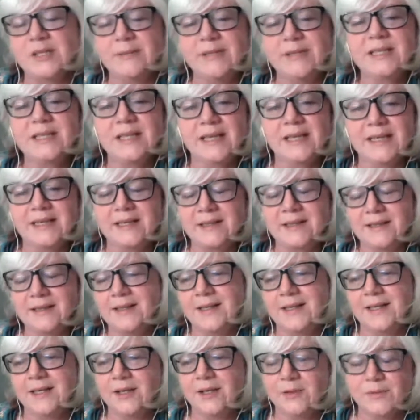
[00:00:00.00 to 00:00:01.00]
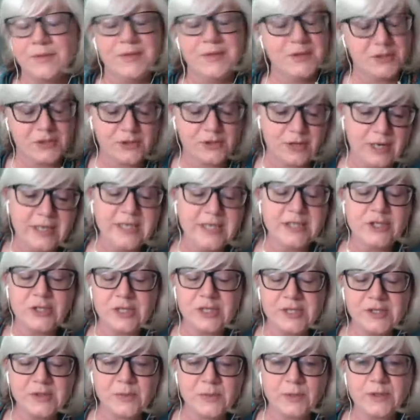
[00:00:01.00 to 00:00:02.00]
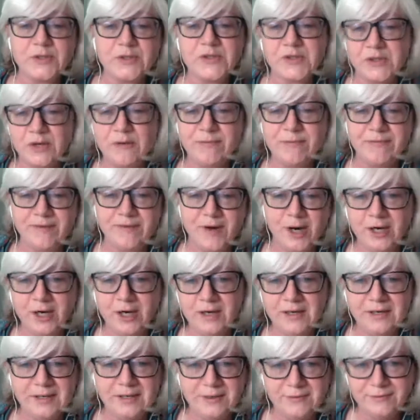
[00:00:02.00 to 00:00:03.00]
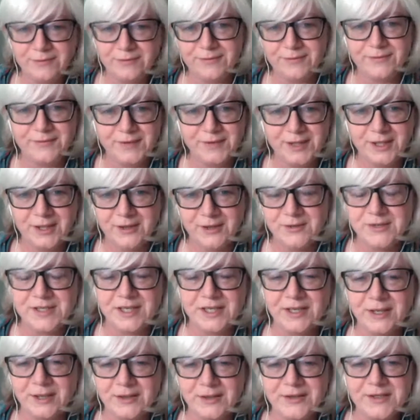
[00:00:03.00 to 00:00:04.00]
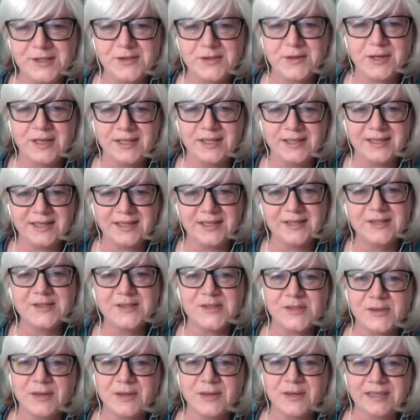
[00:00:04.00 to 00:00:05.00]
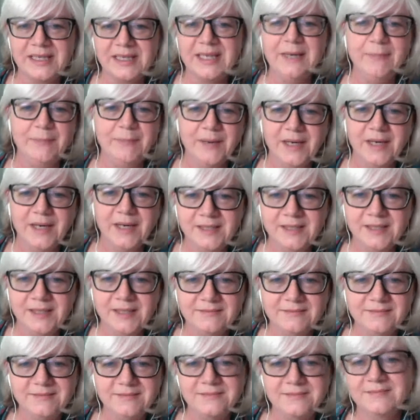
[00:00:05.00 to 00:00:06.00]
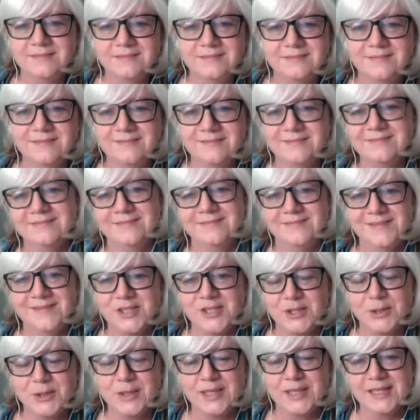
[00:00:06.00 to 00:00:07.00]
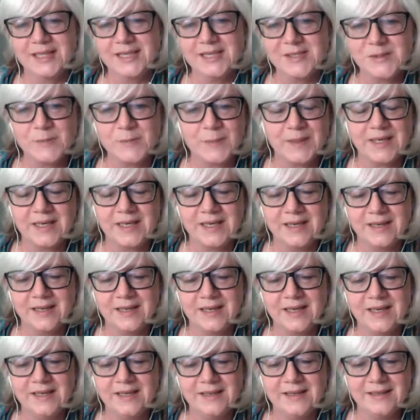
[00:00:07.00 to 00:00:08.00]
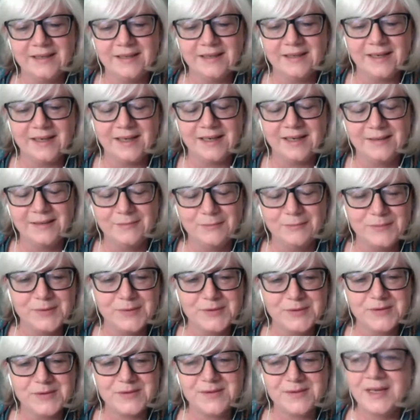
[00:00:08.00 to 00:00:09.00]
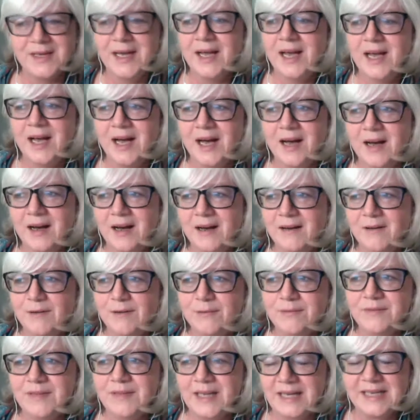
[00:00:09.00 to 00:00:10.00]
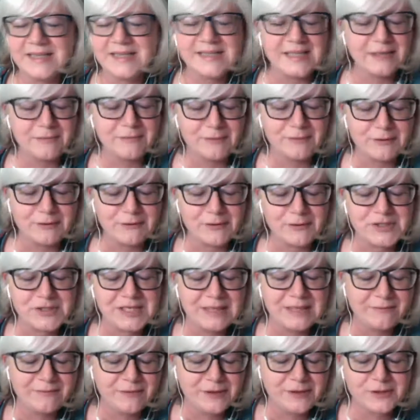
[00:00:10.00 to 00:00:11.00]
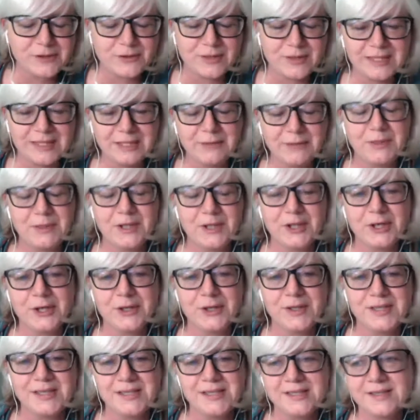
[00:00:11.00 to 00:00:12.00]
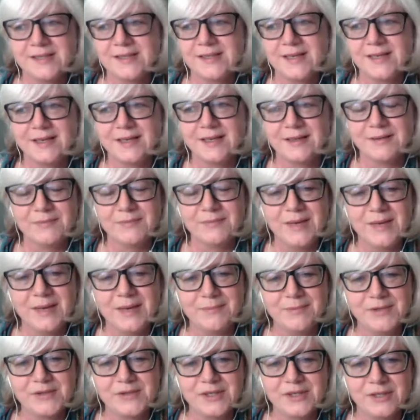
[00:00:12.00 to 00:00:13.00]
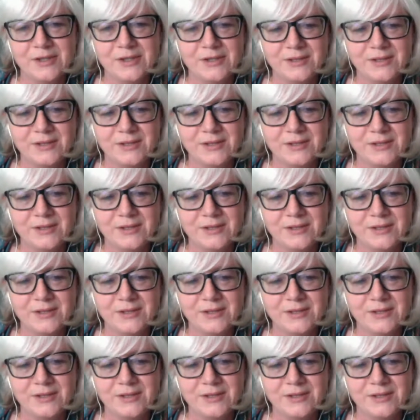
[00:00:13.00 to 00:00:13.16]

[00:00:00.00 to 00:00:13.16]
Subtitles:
Like, the strategy has worked so far. I've, done all these great things, so I'll keep on doing this. But I was, like I said, for the first time, frustrated with her this episode.